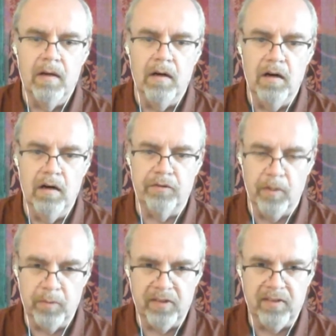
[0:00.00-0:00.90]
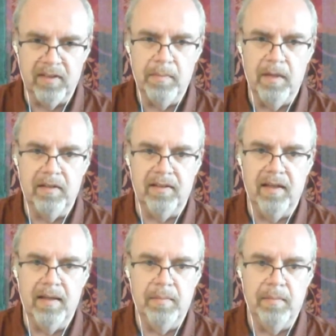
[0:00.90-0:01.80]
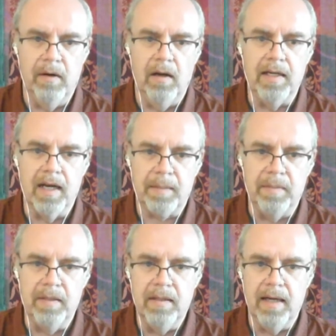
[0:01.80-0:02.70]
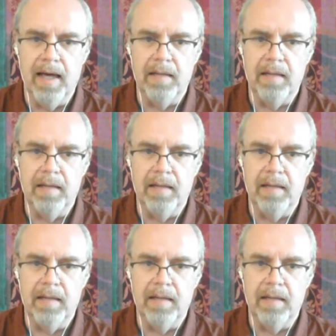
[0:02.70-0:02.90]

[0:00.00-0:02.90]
uh, from the same, same uh, E R P,